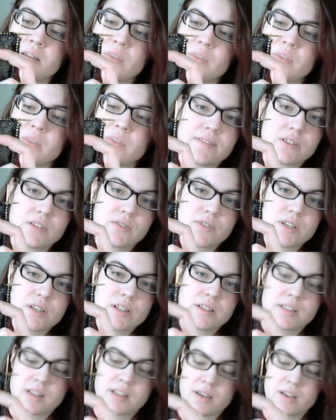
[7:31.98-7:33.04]

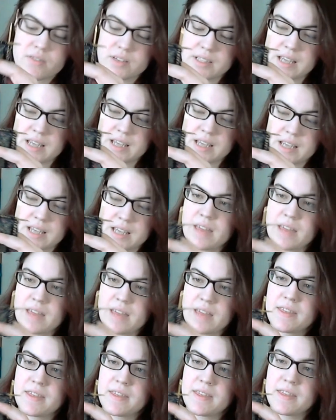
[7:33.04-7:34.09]
leftovers of the skein, and then
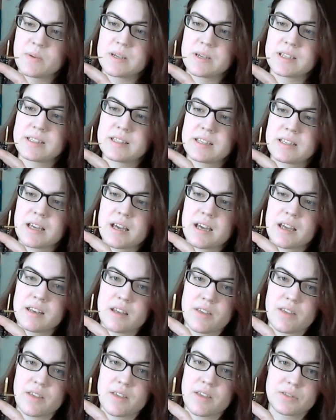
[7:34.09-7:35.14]
this was
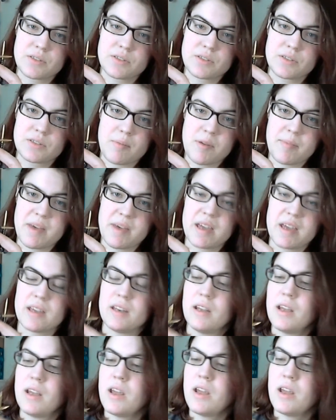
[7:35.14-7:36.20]
another scrappy bit
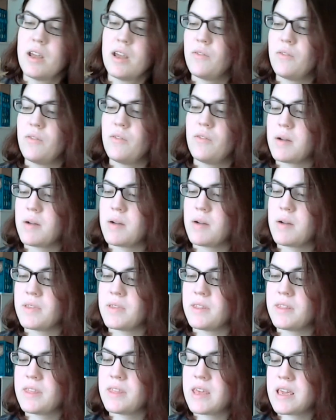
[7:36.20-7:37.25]
from
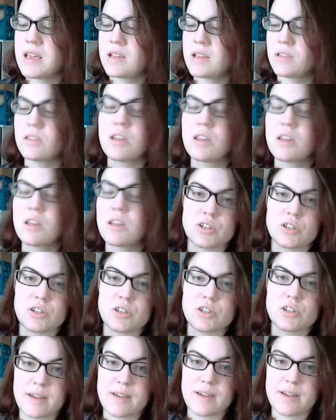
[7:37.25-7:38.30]
the larger
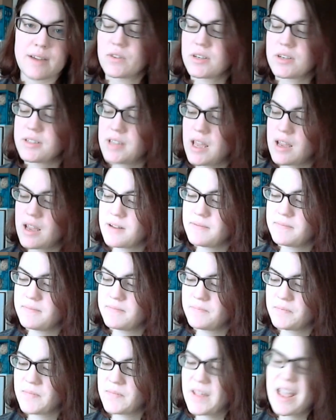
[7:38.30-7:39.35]
leftover skein.
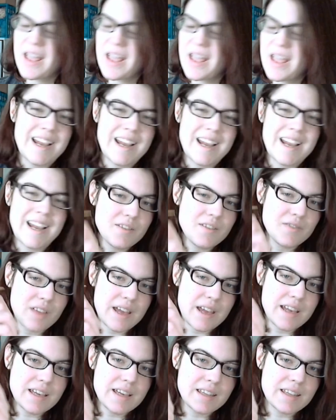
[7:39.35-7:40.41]
I kind of like,